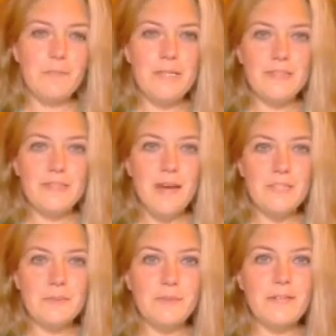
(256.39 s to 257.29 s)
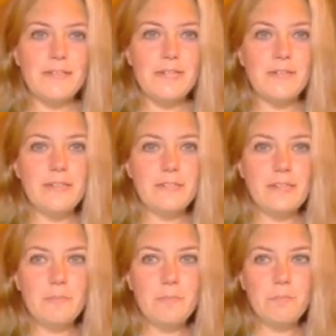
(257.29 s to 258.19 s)
He's in the hospital right now, and
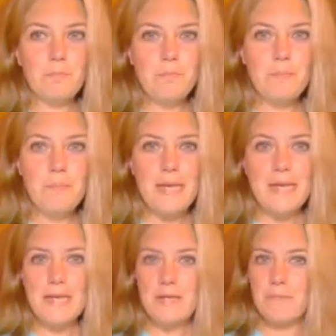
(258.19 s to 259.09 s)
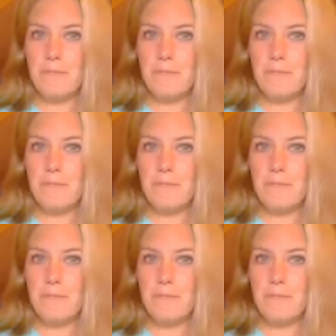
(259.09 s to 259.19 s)
he may